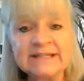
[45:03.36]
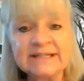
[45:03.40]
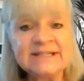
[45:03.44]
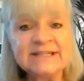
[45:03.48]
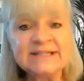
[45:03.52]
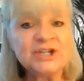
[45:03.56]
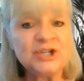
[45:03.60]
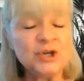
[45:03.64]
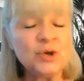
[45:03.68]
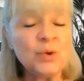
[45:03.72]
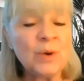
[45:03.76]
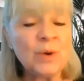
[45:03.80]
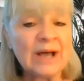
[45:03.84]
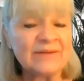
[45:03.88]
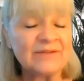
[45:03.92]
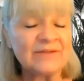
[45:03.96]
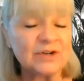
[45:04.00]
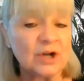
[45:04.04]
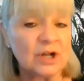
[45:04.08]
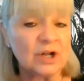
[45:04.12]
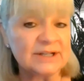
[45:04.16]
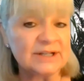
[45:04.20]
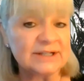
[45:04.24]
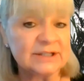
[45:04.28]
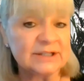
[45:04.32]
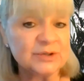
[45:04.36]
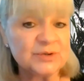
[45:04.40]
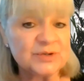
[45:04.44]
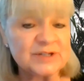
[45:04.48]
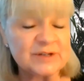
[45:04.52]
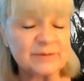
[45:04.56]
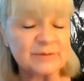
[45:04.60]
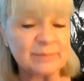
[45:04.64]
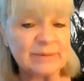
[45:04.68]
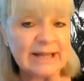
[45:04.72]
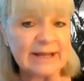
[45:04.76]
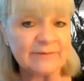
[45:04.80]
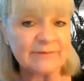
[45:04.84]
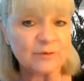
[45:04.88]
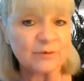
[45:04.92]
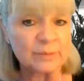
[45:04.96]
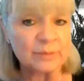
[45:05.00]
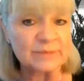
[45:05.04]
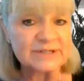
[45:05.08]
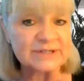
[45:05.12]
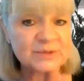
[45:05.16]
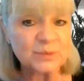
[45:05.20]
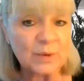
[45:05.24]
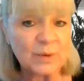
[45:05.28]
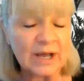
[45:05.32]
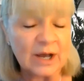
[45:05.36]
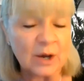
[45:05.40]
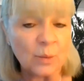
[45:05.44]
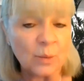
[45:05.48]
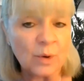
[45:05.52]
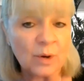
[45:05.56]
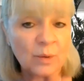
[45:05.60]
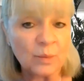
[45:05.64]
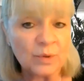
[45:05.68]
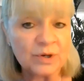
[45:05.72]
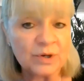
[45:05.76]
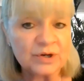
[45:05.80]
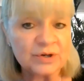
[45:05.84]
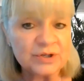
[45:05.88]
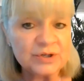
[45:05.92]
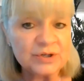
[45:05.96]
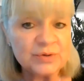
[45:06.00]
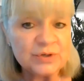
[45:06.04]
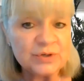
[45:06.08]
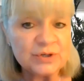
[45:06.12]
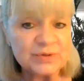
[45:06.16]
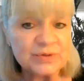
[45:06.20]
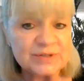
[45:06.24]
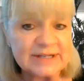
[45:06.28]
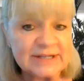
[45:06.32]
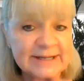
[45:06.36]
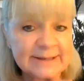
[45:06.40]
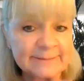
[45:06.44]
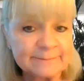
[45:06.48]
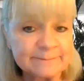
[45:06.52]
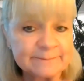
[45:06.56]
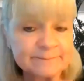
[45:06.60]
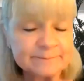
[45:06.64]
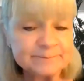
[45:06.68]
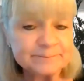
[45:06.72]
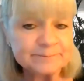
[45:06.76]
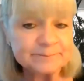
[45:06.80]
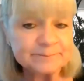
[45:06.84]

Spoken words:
Linda, you have an all-inclusive platform as well. What one are you using?